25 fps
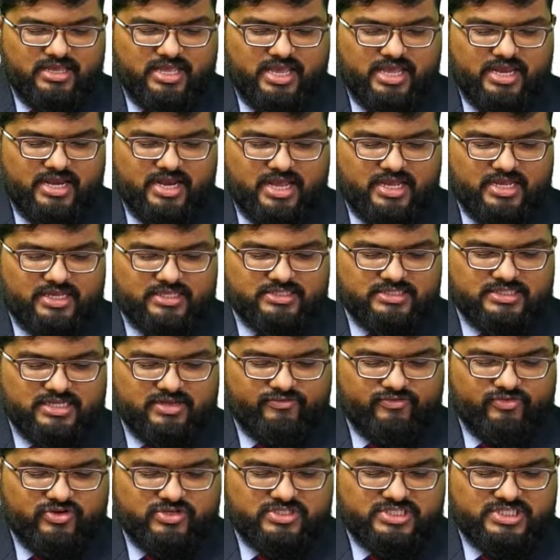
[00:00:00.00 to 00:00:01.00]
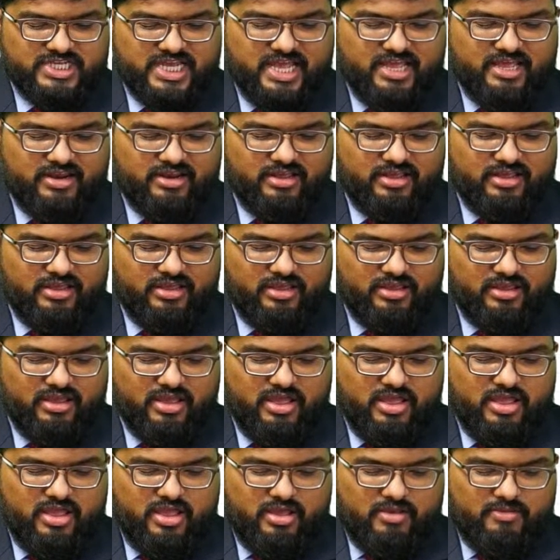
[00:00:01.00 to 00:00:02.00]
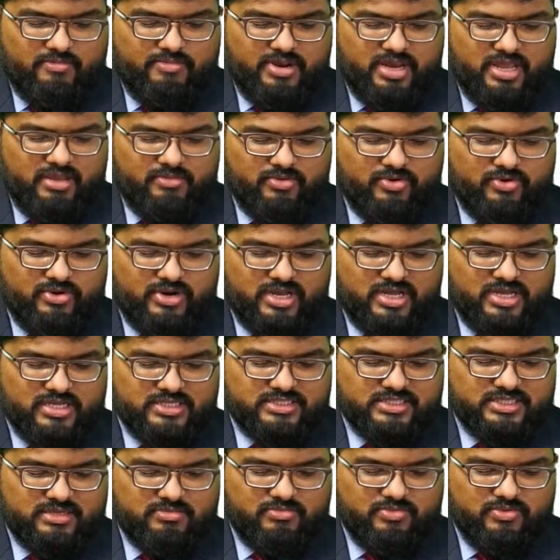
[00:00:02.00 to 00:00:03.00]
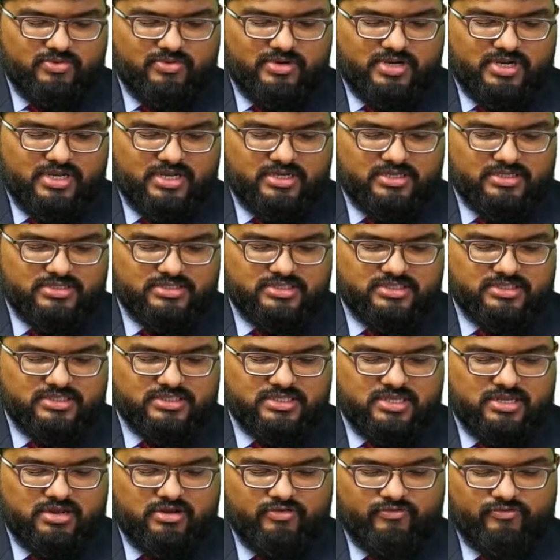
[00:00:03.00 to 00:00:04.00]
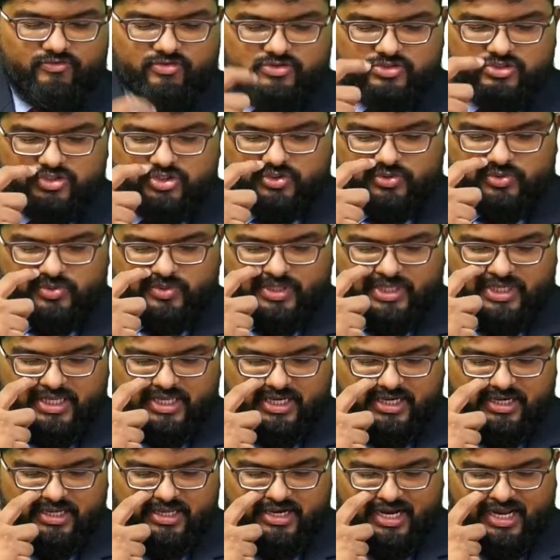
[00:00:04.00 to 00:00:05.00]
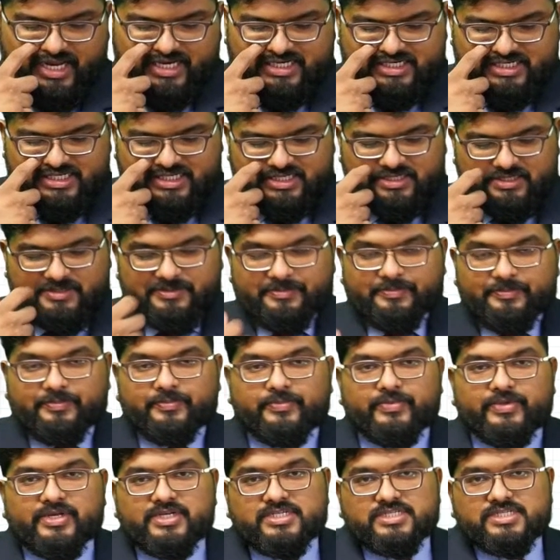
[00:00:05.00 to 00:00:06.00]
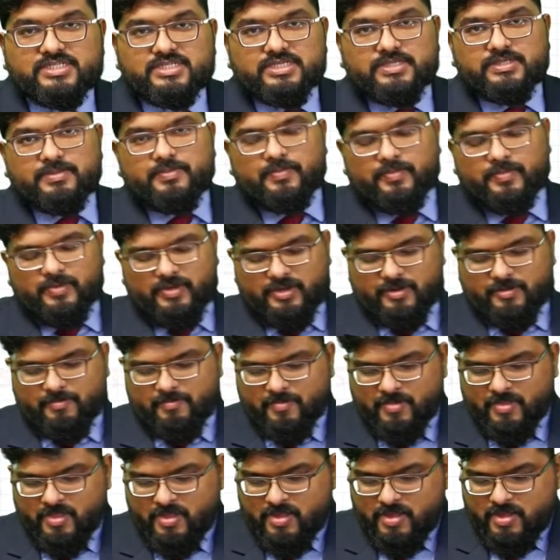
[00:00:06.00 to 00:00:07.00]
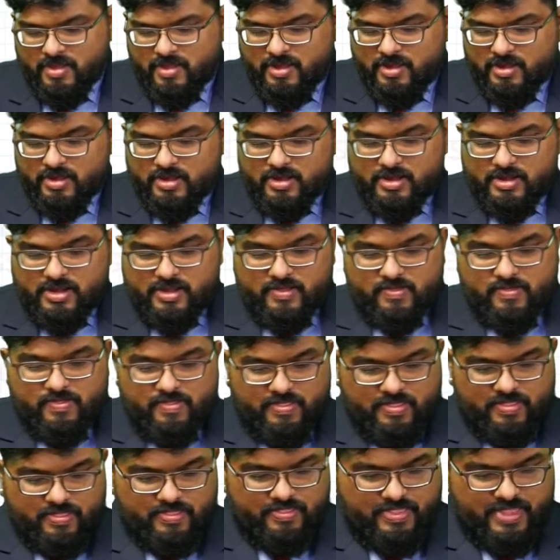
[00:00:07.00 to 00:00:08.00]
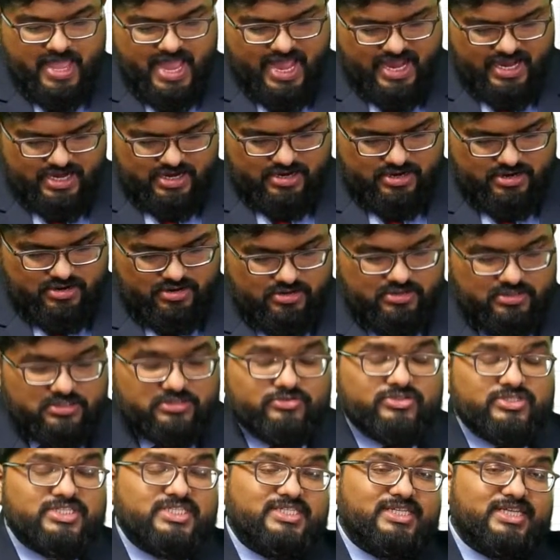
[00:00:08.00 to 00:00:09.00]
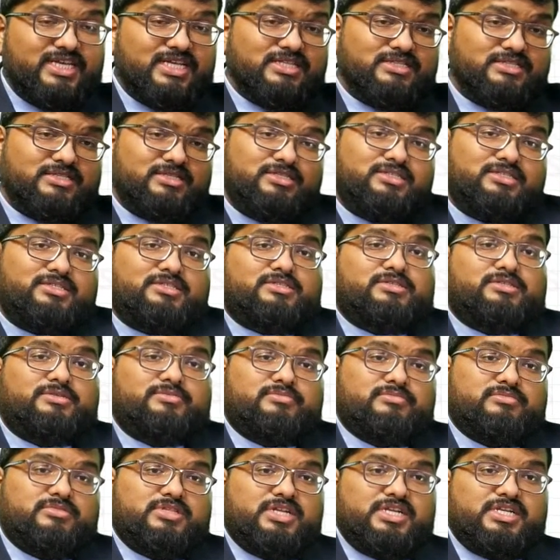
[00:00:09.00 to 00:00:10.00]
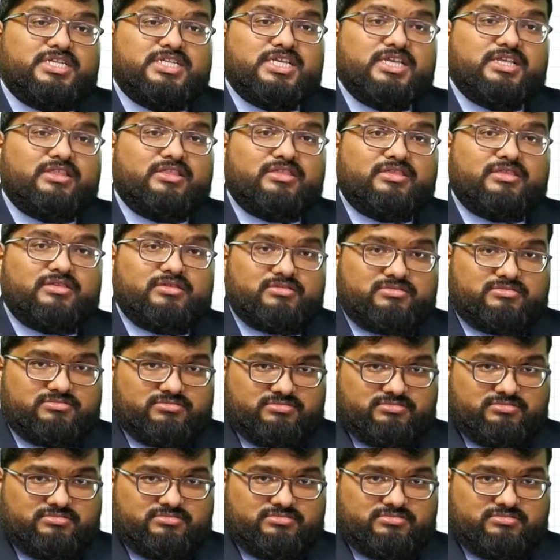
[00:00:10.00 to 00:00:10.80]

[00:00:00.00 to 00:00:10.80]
canines are for tearing, premolars and molars are for chewing and grinding, isn't it? Yeah. Then, so since the teeth,